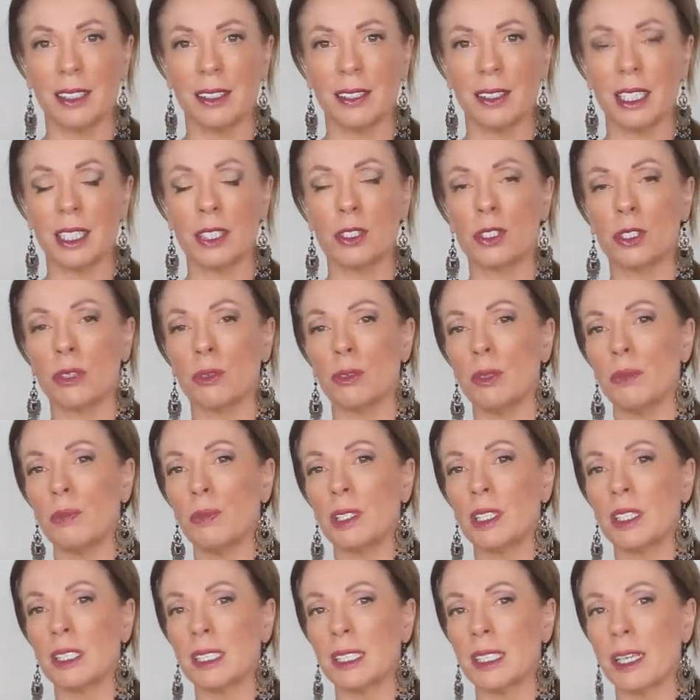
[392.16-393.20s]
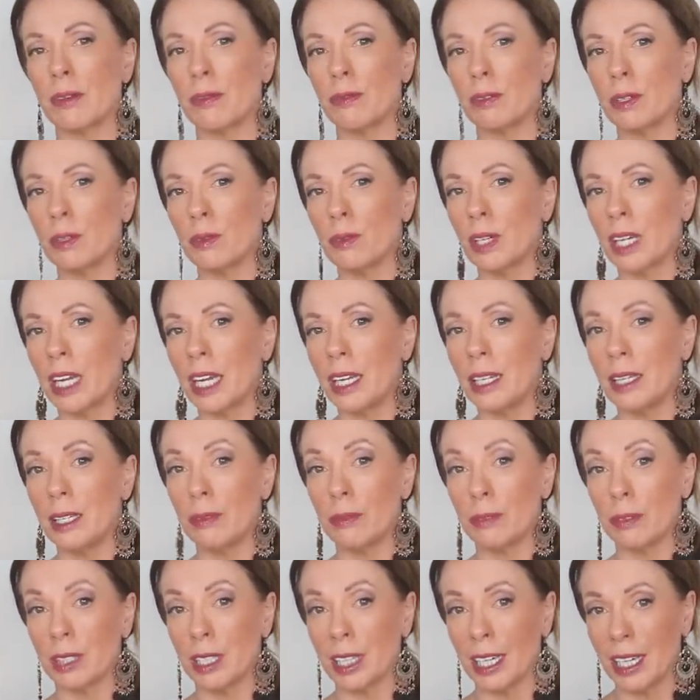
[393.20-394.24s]
They do it because they feel needy
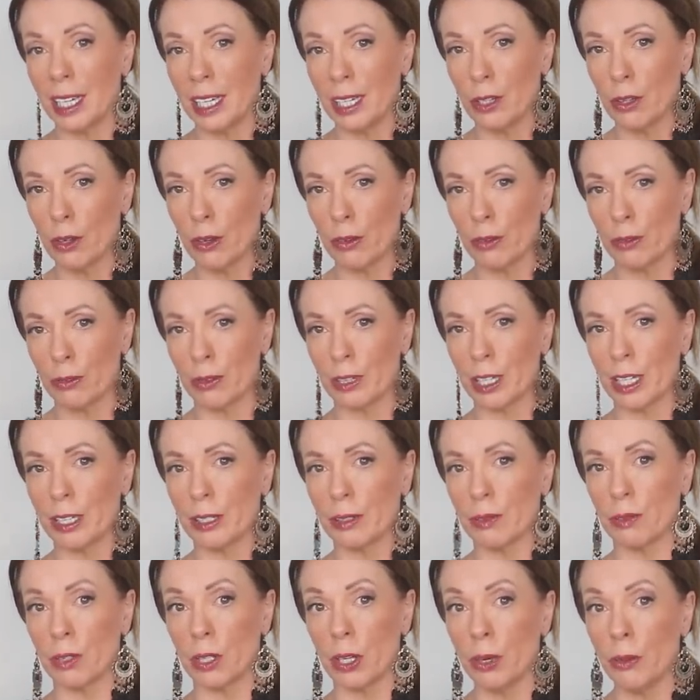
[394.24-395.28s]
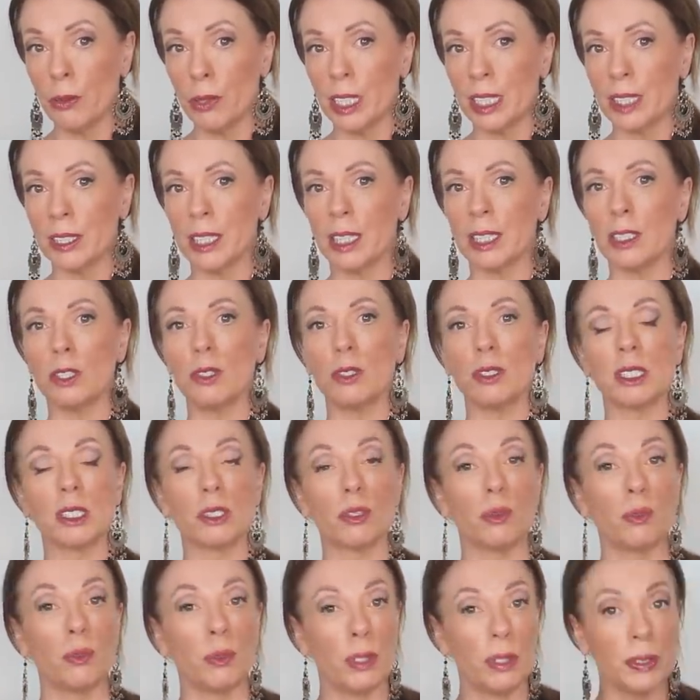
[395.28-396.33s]
for the ego feed of knowing that you
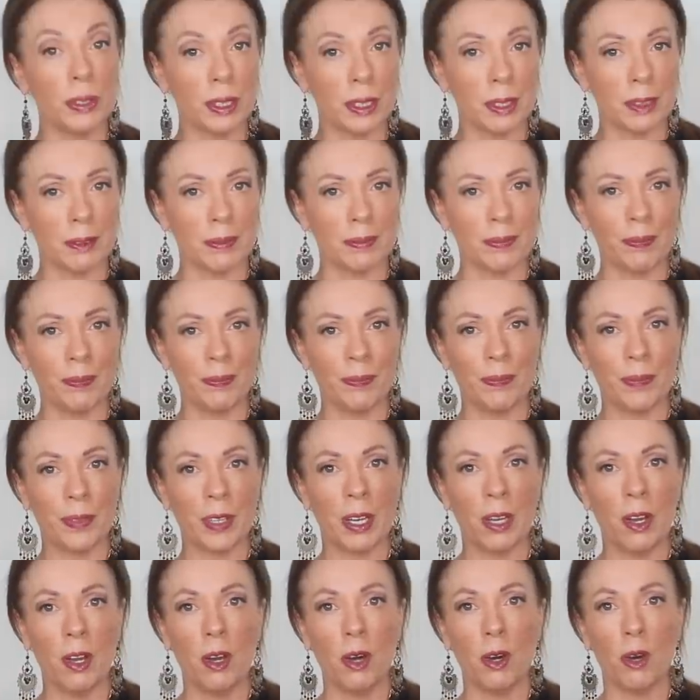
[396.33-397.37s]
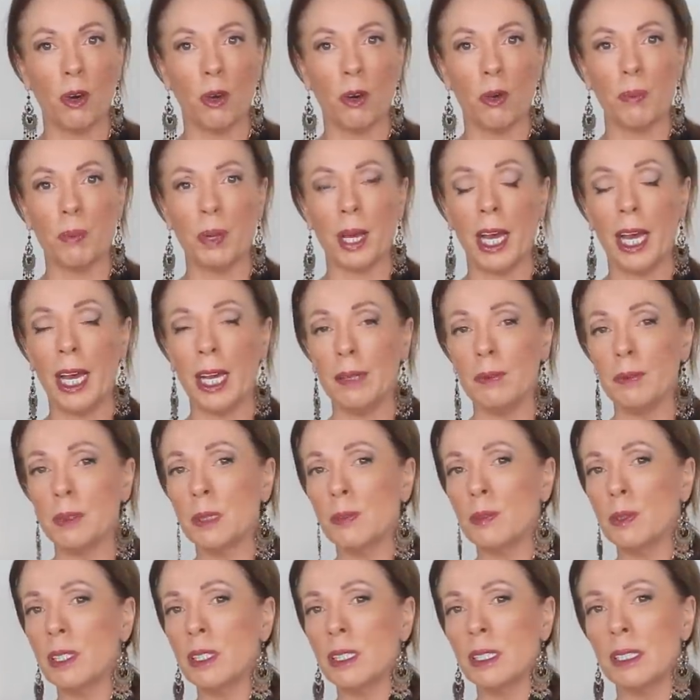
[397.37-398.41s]
still want them. Or perhaps
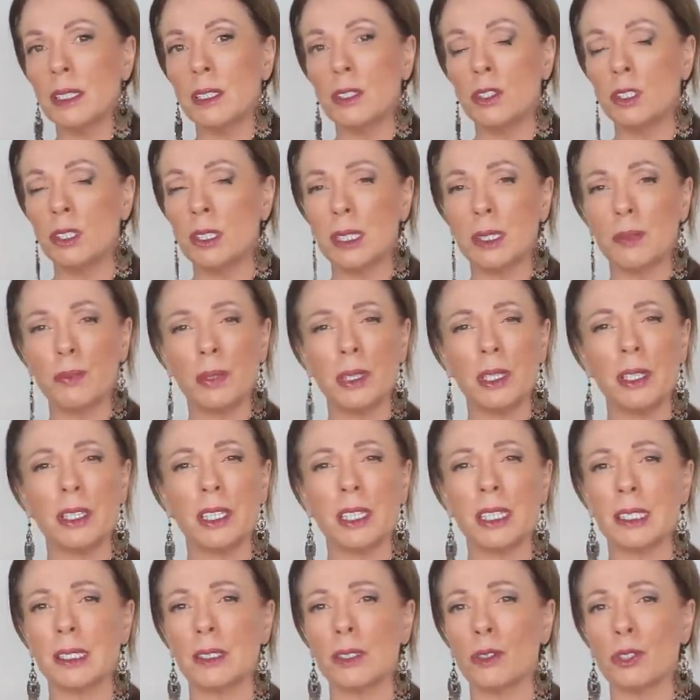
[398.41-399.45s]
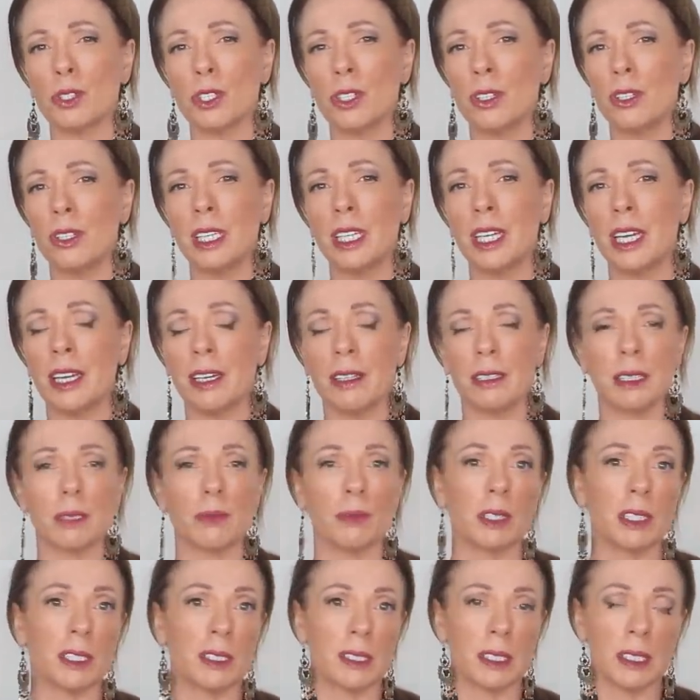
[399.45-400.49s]
because the new supply is not turning out as
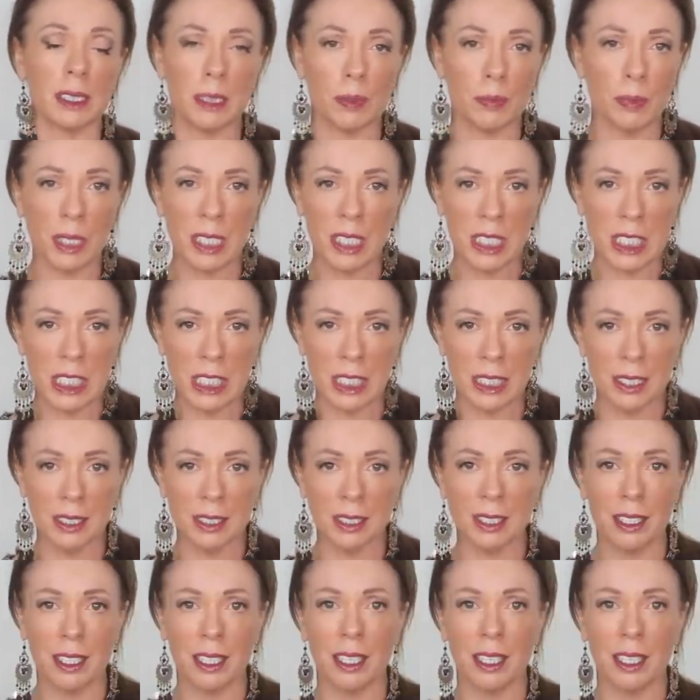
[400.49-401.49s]
well as expected.